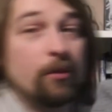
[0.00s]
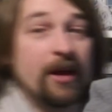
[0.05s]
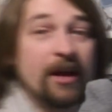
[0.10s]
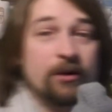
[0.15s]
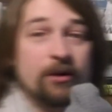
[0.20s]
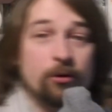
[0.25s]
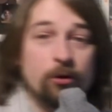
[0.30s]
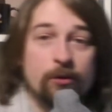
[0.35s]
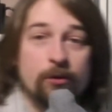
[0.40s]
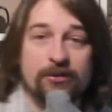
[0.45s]
of the
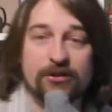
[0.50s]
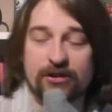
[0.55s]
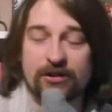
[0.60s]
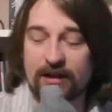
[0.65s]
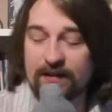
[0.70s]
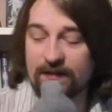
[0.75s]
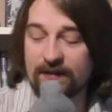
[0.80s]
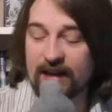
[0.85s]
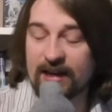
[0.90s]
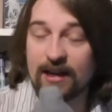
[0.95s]
main groups mm.
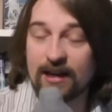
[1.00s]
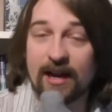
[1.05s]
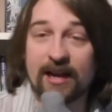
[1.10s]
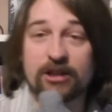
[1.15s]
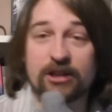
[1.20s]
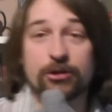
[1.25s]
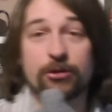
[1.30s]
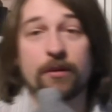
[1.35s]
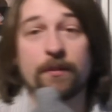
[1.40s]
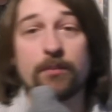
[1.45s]
that they
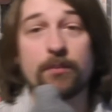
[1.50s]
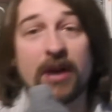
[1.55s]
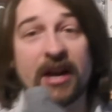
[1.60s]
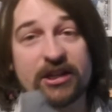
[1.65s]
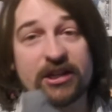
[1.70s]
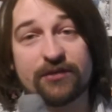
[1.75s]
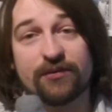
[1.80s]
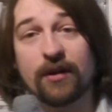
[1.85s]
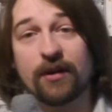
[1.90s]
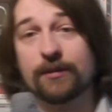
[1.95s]
like to
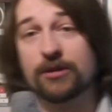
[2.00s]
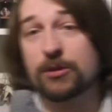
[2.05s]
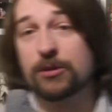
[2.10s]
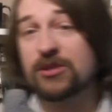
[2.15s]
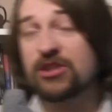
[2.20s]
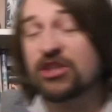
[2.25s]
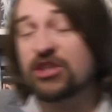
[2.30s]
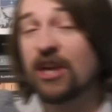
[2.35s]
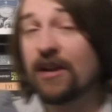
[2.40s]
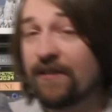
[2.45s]
embrace from,
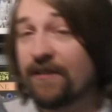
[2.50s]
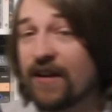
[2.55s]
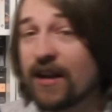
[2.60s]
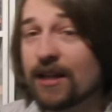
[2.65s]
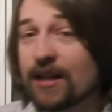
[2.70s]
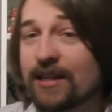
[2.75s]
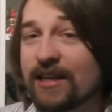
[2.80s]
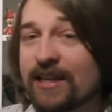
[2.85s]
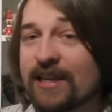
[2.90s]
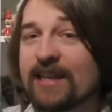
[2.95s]

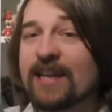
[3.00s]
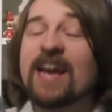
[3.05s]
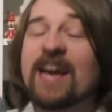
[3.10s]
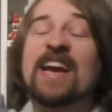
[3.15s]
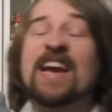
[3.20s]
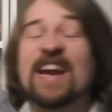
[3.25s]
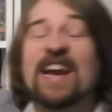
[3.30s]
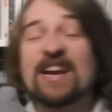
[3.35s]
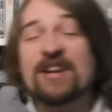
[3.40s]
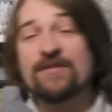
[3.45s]
specifically
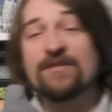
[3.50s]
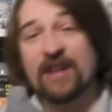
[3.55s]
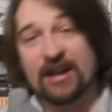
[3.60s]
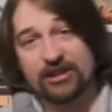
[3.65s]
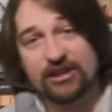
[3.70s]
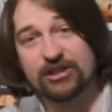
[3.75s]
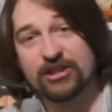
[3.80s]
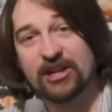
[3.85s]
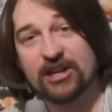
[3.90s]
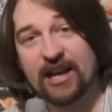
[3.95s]

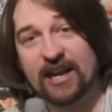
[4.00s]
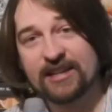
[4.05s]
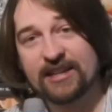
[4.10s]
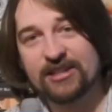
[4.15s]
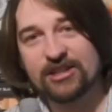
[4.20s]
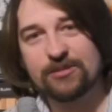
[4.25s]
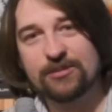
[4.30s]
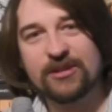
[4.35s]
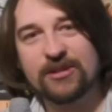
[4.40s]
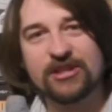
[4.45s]

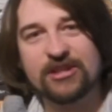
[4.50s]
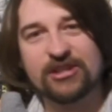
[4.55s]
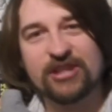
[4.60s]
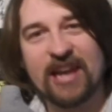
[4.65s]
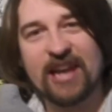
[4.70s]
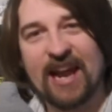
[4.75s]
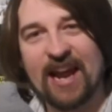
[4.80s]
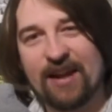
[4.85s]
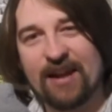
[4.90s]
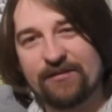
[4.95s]
investigators, because
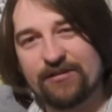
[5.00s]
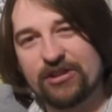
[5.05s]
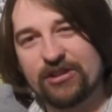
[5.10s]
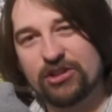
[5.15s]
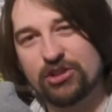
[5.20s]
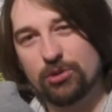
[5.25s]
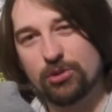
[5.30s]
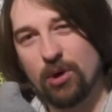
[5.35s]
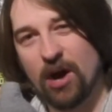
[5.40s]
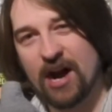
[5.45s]
they have
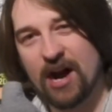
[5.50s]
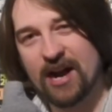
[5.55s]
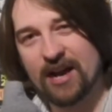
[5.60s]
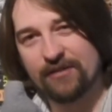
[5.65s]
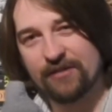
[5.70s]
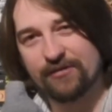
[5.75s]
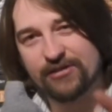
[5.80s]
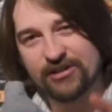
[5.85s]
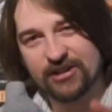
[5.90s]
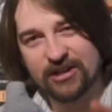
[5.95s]
this
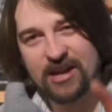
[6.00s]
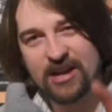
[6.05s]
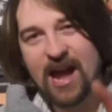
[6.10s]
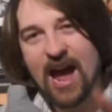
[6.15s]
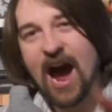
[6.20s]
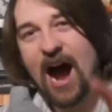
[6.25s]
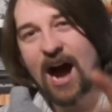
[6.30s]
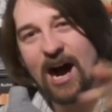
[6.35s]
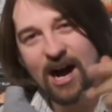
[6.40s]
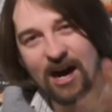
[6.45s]
drive to
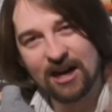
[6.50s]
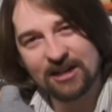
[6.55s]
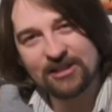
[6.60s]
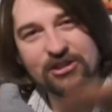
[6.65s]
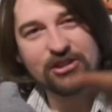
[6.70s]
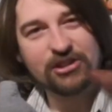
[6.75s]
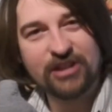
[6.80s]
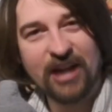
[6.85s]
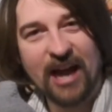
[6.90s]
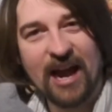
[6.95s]

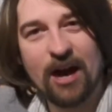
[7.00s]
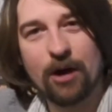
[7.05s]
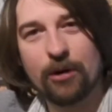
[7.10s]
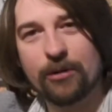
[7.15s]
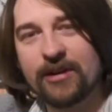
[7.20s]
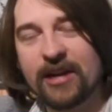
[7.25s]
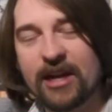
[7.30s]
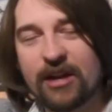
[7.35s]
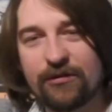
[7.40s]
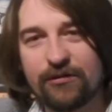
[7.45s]
hunt
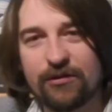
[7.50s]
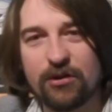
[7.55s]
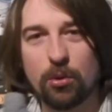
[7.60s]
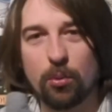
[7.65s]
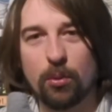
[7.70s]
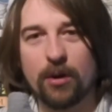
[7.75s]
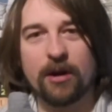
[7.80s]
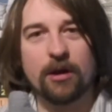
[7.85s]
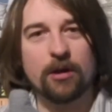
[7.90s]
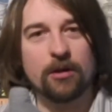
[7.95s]
down, if you
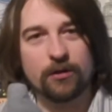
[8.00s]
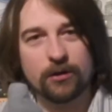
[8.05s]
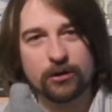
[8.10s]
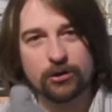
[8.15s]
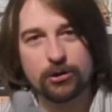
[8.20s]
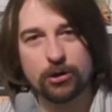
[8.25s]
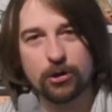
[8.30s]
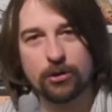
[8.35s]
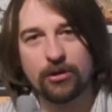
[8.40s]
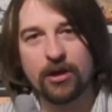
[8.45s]
will, the
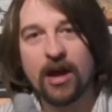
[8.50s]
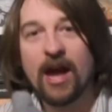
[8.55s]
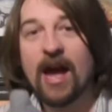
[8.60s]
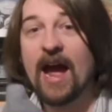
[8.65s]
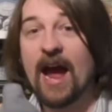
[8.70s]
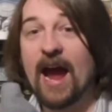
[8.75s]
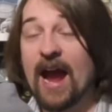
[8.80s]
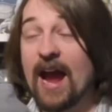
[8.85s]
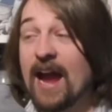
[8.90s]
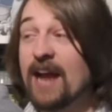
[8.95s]
truth,
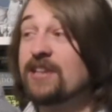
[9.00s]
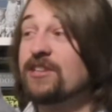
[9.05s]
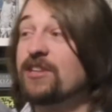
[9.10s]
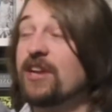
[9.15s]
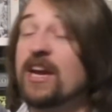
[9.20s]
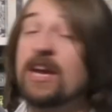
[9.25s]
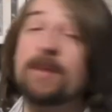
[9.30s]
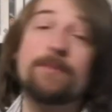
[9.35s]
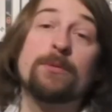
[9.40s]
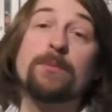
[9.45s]
and
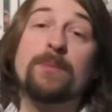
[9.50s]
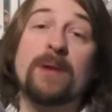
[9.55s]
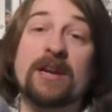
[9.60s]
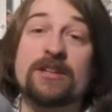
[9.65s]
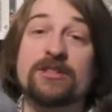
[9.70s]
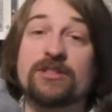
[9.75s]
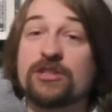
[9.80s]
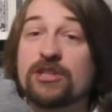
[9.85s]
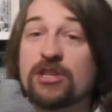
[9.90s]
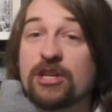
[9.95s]
a
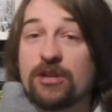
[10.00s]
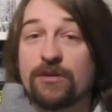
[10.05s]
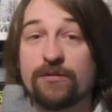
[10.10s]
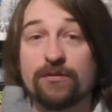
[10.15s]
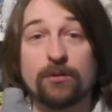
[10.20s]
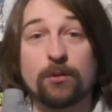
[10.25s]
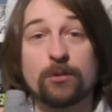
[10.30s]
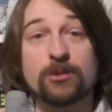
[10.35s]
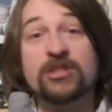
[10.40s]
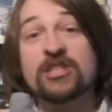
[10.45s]
propensity
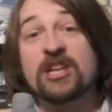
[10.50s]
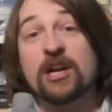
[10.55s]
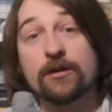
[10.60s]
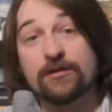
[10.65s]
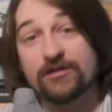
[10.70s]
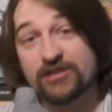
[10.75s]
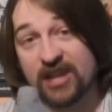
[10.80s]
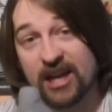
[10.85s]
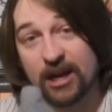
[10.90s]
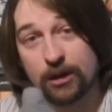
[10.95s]
for
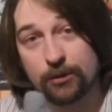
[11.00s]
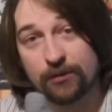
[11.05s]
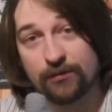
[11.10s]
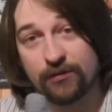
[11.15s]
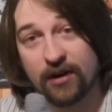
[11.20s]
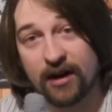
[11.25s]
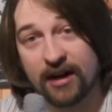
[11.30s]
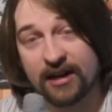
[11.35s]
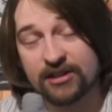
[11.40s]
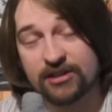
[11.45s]

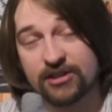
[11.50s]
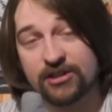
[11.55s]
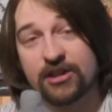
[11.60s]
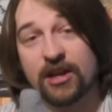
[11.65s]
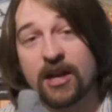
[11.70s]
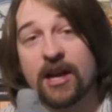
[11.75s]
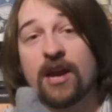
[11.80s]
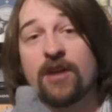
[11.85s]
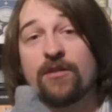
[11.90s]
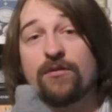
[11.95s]
self-sacrifice
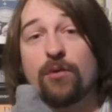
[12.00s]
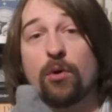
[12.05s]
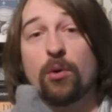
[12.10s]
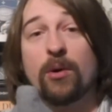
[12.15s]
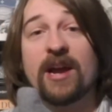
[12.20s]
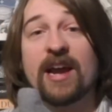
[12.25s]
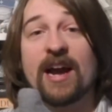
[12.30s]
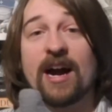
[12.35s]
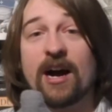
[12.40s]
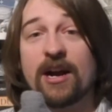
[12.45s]

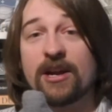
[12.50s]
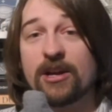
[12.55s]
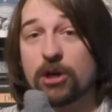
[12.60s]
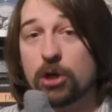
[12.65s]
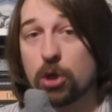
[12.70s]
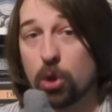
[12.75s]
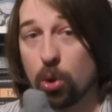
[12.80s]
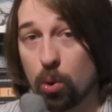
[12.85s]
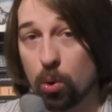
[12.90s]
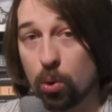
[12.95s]
for a higher
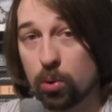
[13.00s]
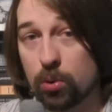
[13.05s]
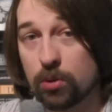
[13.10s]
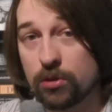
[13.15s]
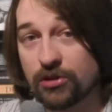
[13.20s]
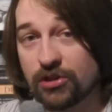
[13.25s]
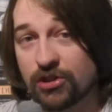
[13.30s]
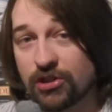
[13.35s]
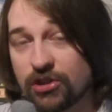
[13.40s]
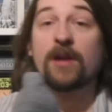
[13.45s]

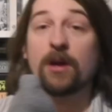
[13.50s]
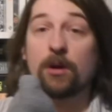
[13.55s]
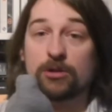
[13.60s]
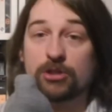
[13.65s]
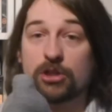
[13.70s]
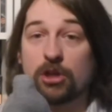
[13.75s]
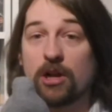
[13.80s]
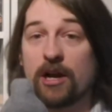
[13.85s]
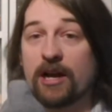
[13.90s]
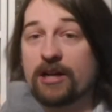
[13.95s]
cause. They
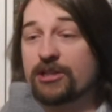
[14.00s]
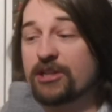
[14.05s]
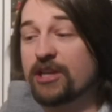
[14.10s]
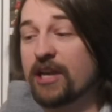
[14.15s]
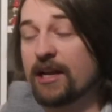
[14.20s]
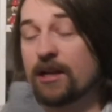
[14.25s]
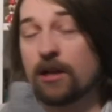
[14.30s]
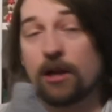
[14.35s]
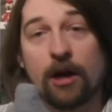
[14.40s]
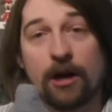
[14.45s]
also like to
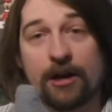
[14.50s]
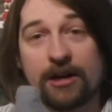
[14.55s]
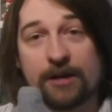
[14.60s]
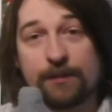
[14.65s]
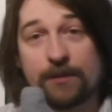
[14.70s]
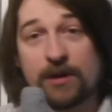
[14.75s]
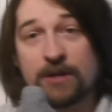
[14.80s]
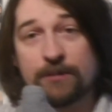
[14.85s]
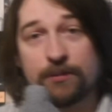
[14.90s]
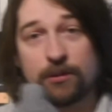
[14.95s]
get
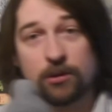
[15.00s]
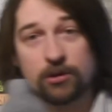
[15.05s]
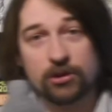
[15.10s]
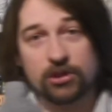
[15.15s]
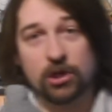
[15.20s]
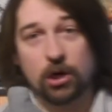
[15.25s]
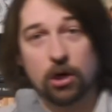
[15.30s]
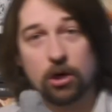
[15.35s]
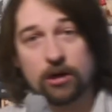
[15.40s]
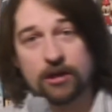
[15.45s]
learned people,
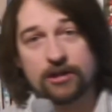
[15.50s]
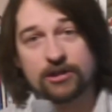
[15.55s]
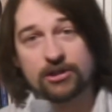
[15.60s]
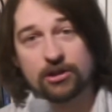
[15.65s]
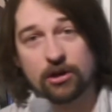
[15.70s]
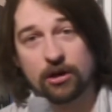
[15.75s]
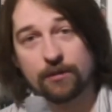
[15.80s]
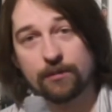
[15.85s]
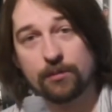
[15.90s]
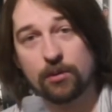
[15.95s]
scholars,
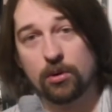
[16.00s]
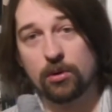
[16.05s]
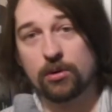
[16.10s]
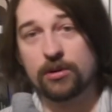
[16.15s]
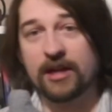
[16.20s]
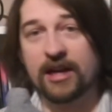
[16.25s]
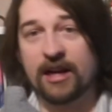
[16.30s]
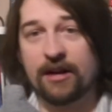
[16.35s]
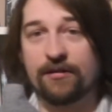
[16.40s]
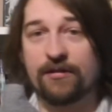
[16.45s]
on
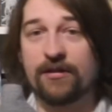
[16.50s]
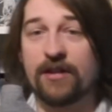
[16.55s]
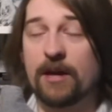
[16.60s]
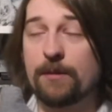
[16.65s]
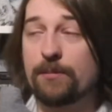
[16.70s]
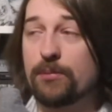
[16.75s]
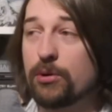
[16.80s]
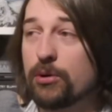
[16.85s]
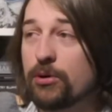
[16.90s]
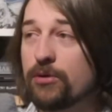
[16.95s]
board if
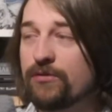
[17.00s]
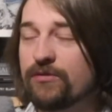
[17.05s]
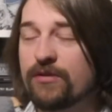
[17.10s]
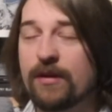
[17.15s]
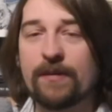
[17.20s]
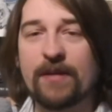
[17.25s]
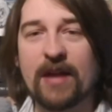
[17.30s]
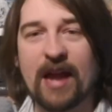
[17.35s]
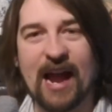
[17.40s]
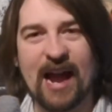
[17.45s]
they prove
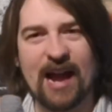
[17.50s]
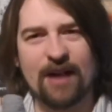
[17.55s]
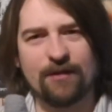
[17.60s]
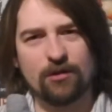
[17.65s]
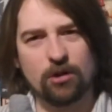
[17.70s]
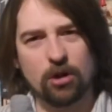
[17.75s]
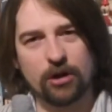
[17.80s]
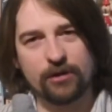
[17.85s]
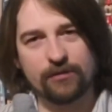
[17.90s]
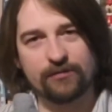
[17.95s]
that they have
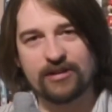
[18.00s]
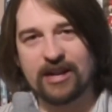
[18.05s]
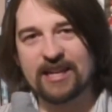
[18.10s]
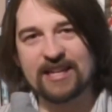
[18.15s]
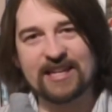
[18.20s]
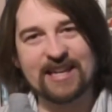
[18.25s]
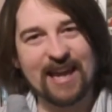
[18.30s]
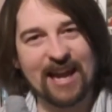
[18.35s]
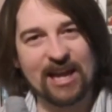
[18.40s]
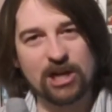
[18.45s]
a lot of of
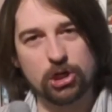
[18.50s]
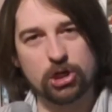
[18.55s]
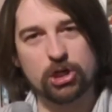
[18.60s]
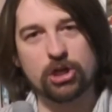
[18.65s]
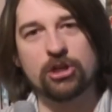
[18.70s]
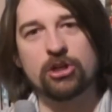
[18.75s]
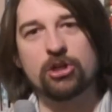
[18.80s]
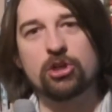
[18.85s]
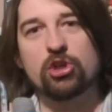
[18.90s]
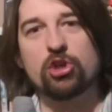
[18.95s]

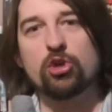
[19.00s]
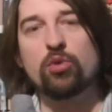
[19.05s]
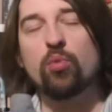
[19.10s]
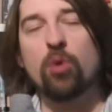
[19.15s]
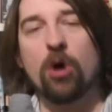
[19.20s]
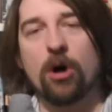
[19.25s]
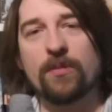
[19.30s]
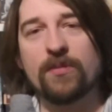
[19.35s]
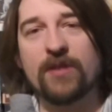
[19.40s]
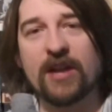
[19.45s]
dedication to
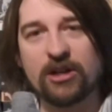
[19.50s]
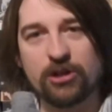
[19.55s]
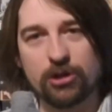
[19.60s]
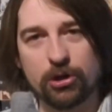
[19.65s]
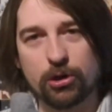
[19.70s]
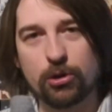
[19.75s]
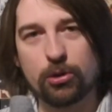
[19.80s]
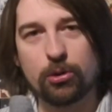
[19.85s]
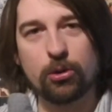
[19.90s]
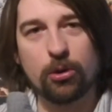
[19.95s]
what they
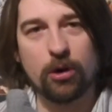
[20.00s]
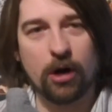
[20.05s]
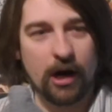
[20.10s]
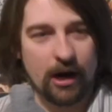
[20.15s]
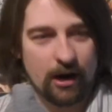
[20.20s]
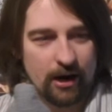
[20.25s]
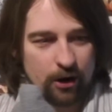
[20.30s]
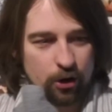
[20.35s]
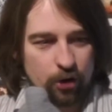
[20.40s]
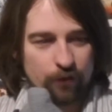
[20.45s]
do
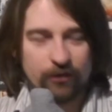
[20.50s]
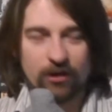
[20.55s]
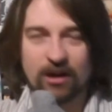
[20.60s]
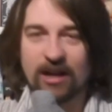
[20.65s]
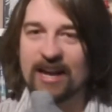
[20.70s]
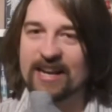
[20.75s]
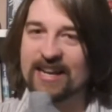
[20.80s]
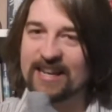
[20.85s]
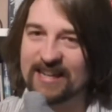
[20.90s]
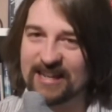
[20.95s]
uh, over
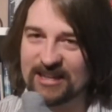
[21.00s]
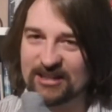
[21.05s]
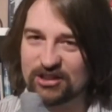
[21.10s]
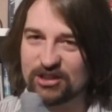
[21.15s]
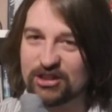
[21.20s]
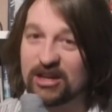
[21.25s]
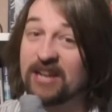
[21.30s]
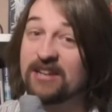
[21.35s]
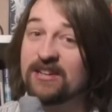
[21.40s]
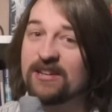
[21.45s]
like an
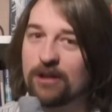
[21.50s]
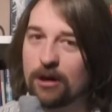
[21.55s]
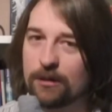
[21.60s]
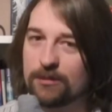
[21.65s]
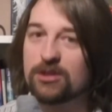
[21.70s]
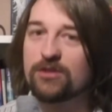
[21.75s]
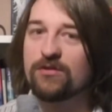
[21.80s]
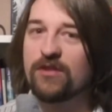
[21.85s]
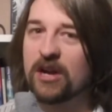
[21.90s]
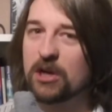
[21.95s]
extended
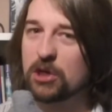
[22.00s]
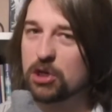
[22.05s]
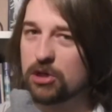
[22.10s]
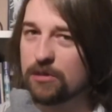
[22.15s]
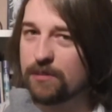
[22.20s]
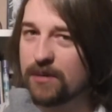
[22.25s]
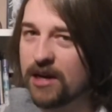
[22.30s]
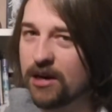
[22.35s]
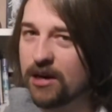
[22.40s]
observation